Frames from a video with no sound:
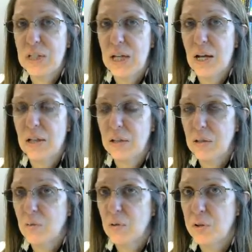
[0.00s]
did not
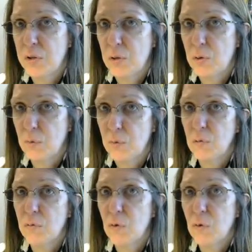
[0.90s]
live with you